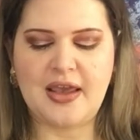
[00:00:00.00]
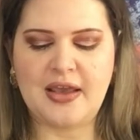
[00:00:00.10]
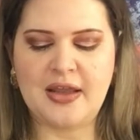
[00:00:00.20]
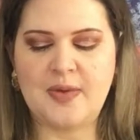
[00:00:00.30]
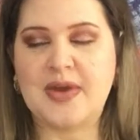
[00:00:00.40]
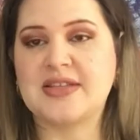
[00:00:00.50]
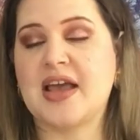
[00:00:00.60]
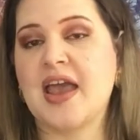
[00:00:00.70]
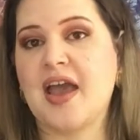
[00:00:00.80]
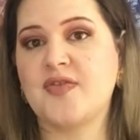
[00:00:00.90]
Anyways, I
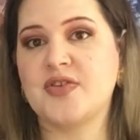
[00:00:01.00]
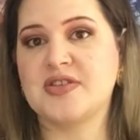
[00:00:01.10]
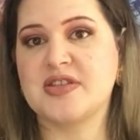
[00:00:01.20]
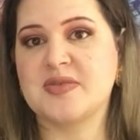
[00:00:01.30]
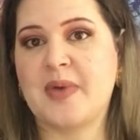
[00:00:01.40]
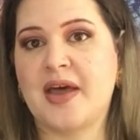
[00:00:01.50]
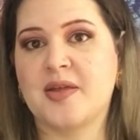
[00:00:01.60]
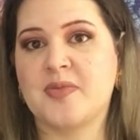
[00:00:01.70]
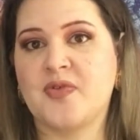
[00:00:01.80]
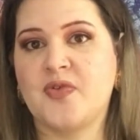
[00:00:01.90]
have used this palette
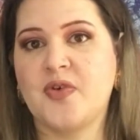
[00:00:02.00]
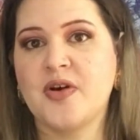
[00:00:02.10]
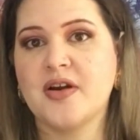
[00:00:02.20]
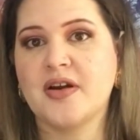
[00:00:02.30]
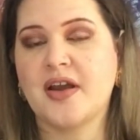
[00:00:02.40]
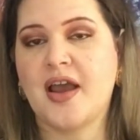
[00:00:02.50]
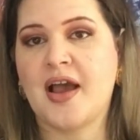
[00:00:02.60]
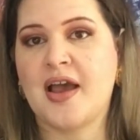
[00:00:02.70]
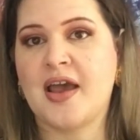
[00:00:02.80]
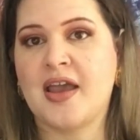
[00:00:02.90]
before.
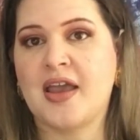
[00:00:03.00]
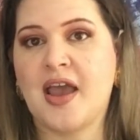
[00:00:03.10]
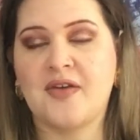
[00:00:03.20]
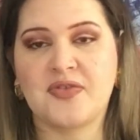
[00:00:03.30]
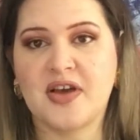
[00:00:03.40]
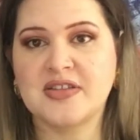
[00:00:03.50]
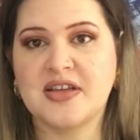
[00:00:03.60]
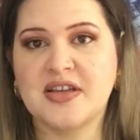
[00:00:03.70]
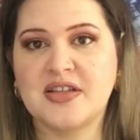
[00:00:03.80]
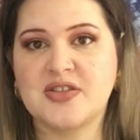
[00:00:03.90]
I have thoughts
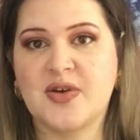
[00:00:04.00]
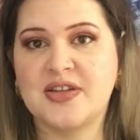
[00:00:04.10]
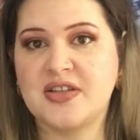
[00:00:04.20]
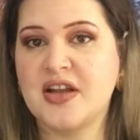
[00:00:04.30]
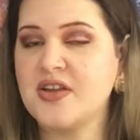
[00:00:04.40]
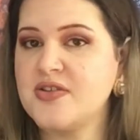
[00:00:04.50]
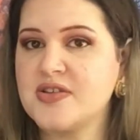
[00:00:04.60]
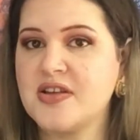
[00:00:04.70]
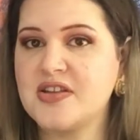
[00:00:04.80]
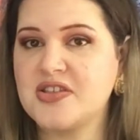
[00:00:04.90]
on it, so I did not use
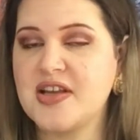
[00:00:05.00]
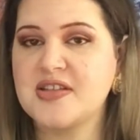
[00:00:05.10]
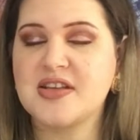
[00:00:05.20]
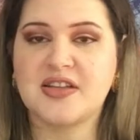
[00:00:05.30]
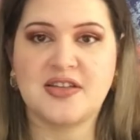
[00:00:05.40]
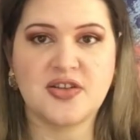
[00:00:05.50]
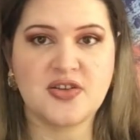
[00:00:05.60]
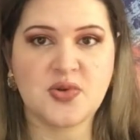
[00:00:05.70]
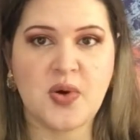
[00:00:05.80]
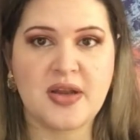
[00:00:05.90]
all the shades. I did
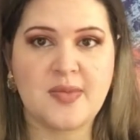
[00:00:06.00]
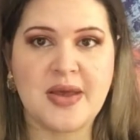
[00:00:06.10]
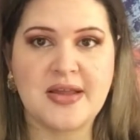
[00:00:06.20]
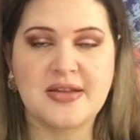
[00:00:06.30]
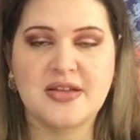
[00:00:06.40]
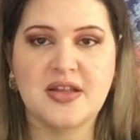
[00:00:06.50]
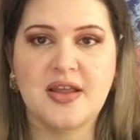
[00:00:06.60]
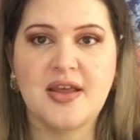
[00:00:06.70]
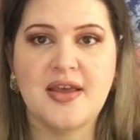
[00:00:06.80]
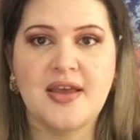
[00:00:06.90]
use quite a bit.
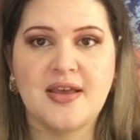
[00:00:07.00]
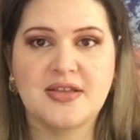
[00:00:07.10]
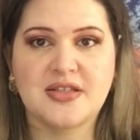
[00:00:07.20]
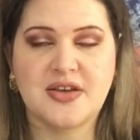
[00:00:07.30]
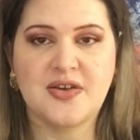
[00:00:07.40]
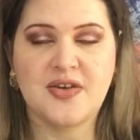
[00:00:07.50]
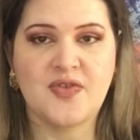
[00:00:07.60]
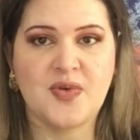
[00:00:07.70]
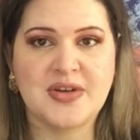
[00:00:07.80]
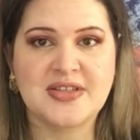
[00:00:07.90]
So if
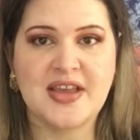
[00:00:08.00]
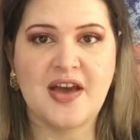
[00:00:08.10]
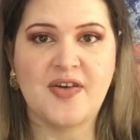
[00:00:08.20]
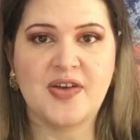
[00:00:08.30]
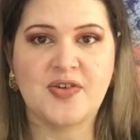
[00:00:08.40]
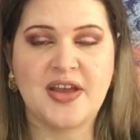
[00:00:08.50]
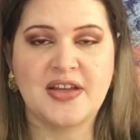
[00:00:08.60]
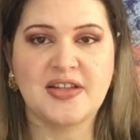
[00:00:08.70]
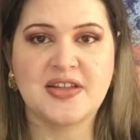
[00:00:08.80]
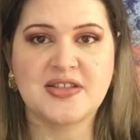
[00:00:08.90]
you want to see how I
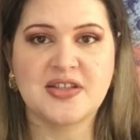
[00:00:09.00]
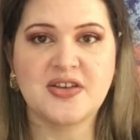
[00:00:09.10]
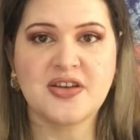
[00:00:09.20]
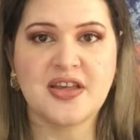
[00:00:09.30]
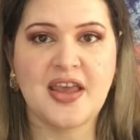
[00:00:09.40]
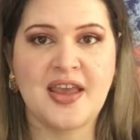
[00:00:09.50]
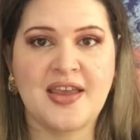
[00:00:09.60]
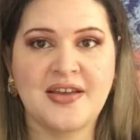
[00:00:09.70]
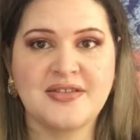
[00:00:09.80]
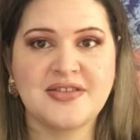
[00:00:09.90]
created this look
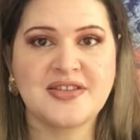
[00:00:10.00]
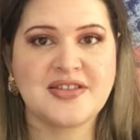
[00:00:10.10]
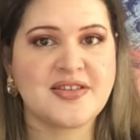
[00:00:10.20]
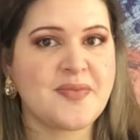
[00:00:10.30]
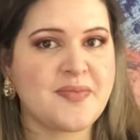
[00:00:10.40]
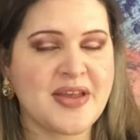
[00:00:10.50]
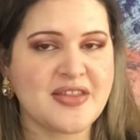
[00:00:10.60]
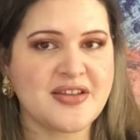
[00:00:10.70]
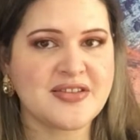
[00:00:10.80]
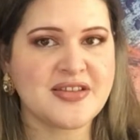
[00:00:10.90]
and my
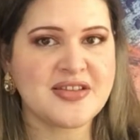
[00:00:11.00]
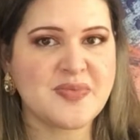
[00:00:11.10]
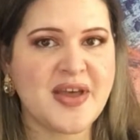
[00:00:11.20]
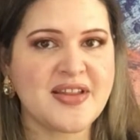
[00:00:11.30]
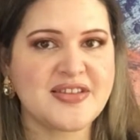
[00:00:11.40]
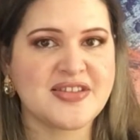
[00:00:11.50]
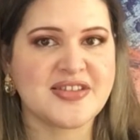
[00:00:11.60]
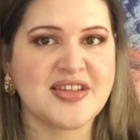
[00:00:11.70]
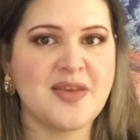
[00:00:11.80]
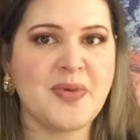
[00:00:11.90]
thoughts on this palette,
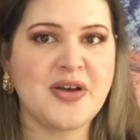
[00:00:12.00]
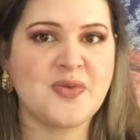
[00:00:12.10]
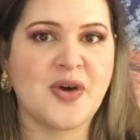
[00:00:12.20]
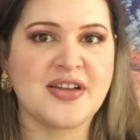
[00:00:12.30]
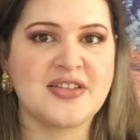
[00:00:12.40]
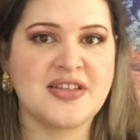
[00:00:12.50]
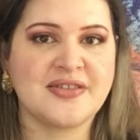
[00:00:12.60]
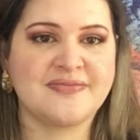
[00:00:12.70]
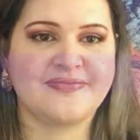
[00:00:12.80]
just keep on watching.